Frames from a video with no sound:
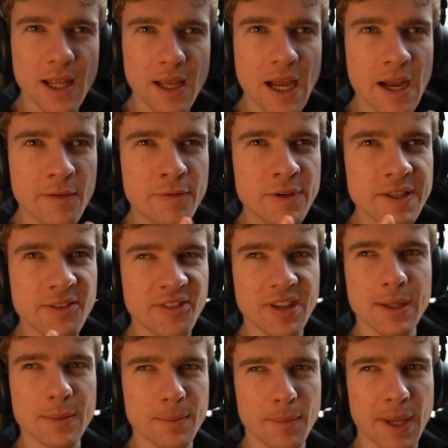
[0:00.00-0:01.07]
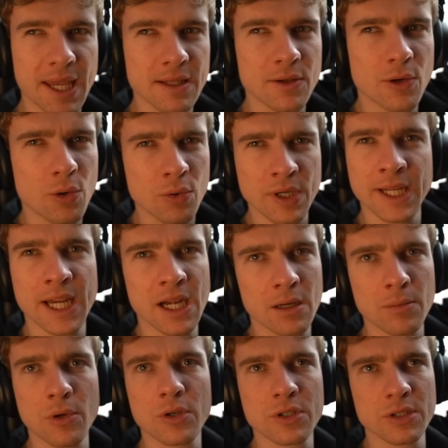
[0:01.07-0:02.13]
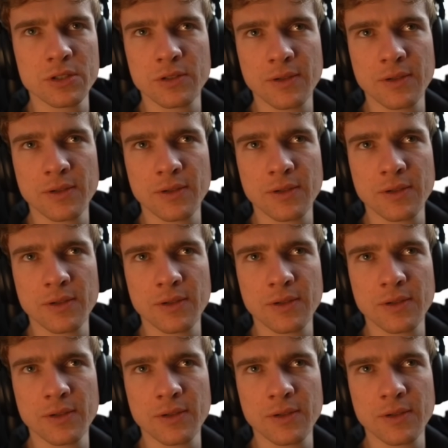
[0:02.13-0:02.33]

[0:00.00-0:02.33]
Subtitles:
every team make their own gearboxes,